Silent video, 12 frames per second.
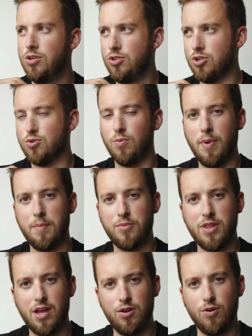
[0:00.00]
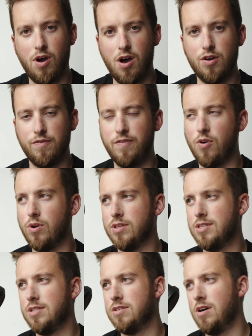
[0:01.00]
Just remember that your
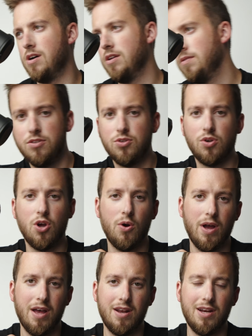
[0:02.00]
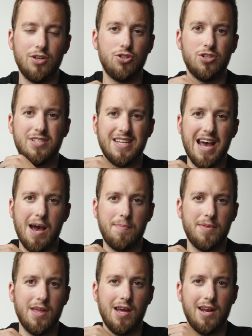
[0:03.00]
autofocus is on. So go ahead and just
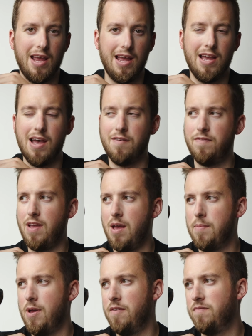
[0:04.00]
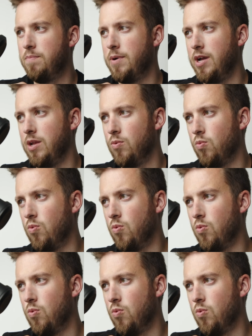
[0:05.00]
tap that AF MF button